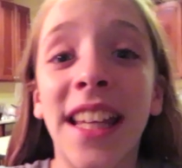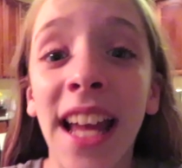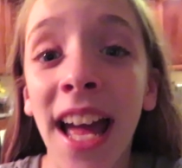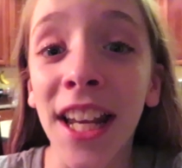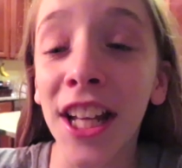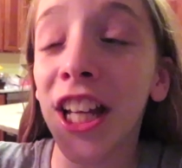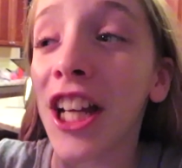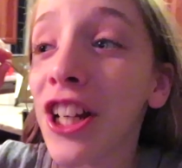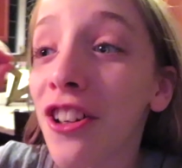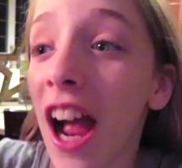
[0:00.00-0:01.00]
again,
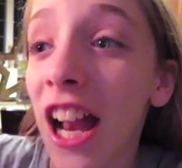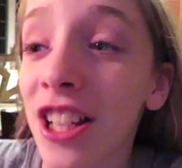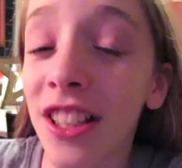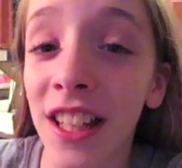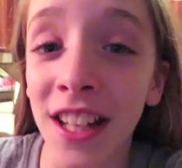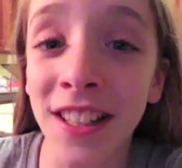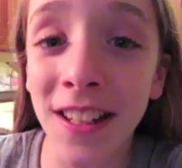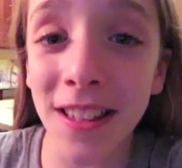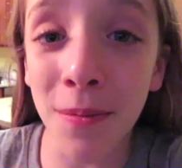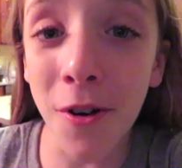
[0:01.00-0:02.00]

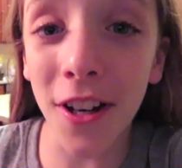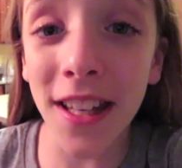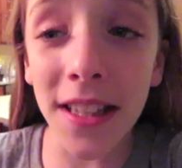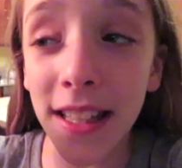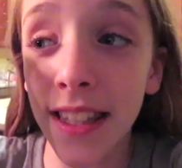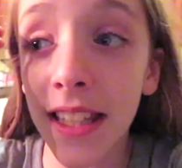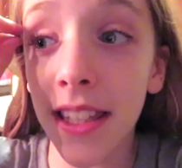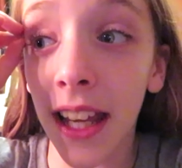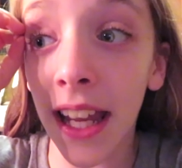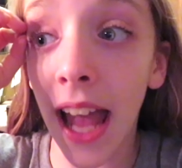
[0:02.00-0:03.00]
congratulations, Morgan. This
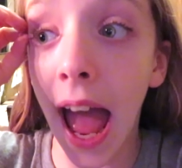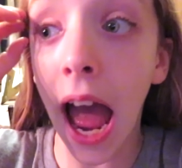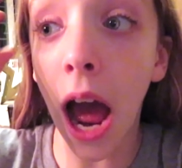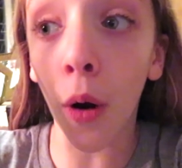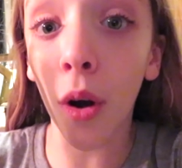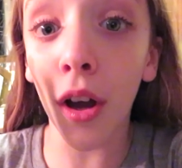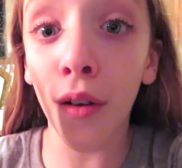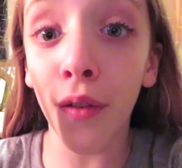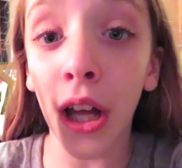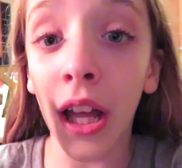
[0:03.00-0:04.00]
is like out
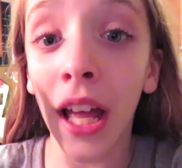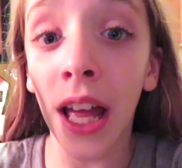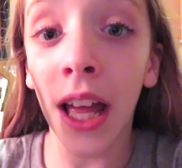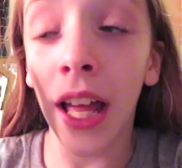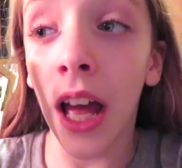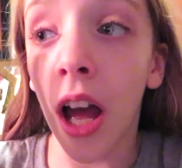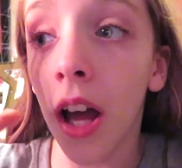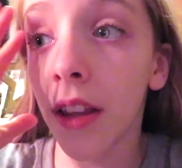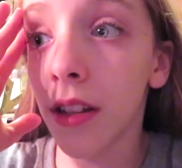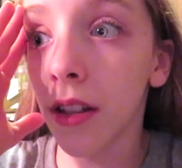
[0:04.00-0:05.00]
of,
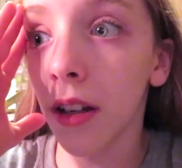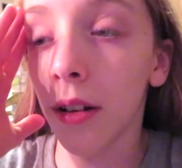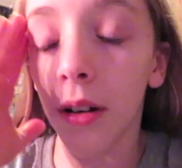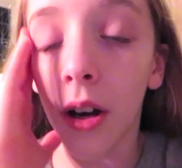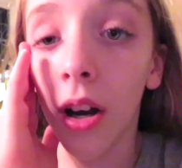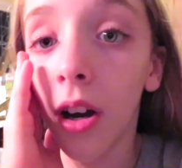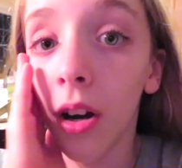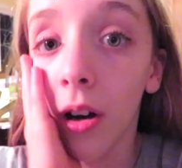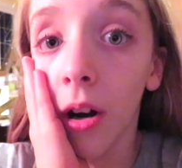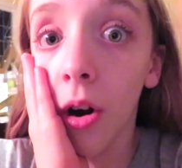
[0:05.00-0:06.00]
is,
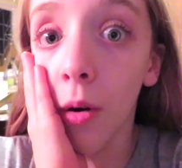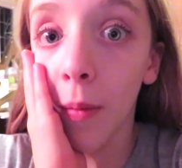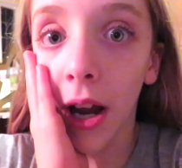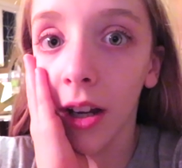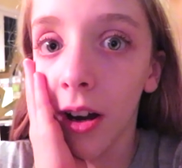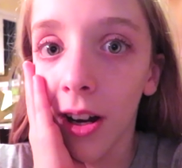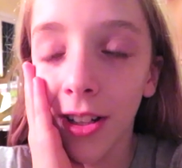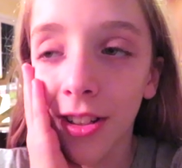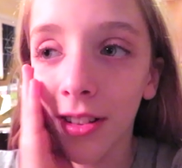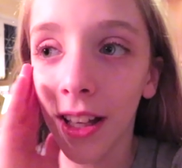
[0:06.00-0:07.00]
oh my
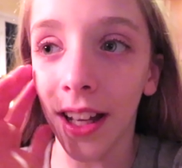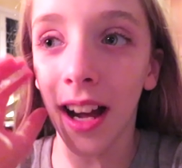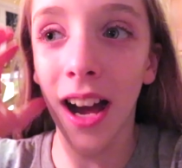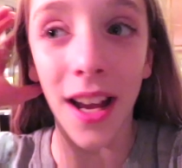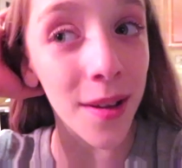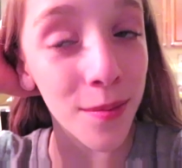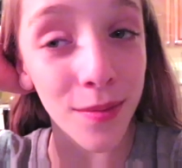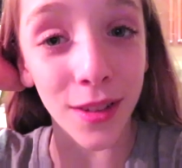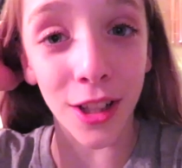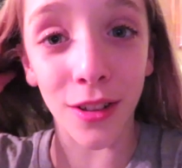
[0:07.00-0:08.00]
gosh. Like I
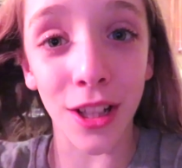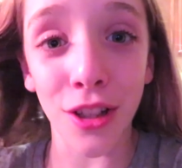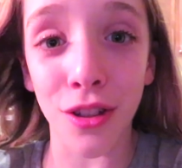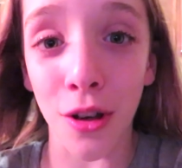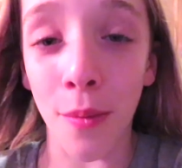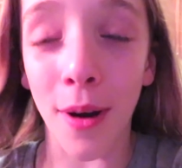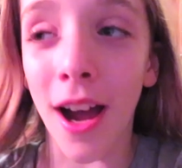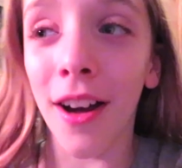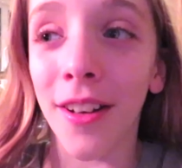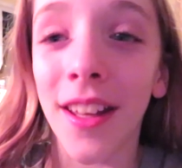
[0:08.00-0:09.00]
am literally so
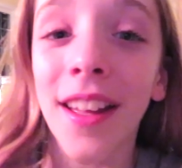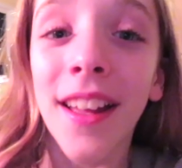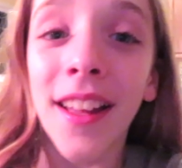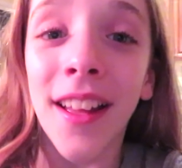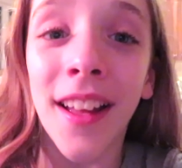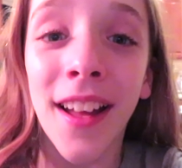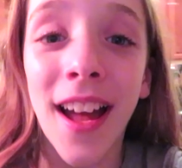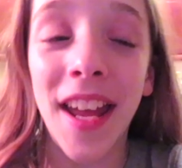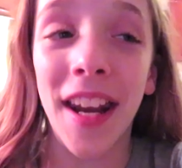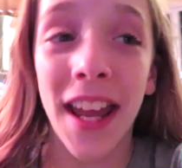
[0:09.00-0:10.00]
proud.
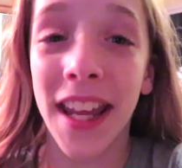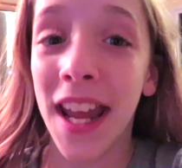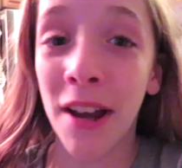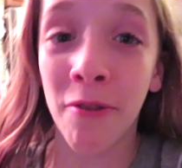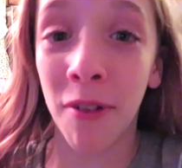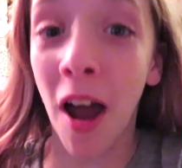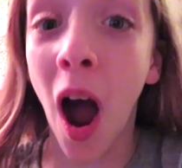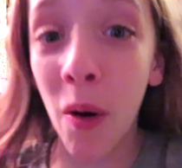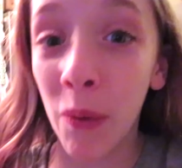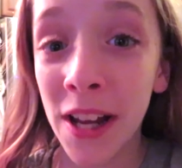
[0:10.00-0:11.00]
And I
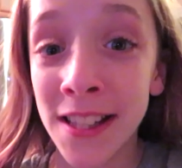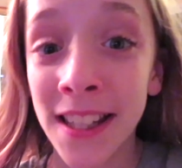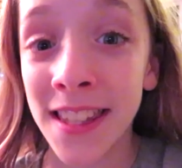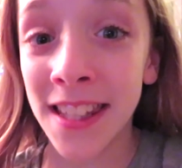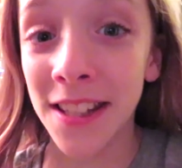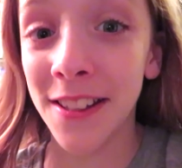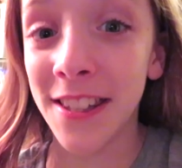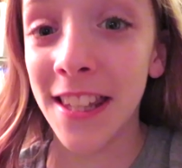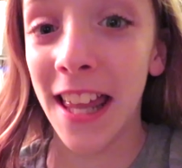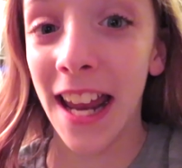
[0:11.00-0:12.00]
cannot wait to see you
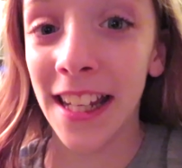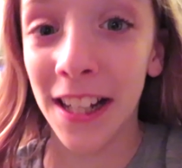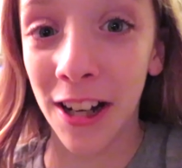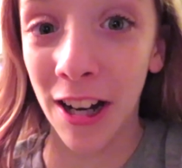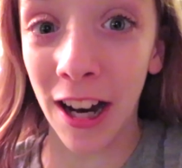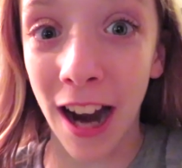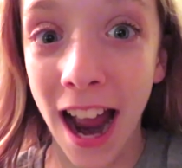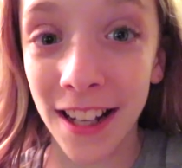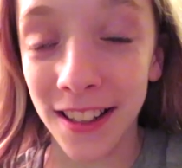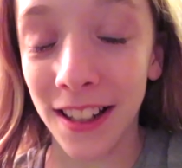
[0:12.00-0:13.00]
so that I can
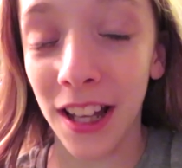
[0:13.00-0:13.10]
congrat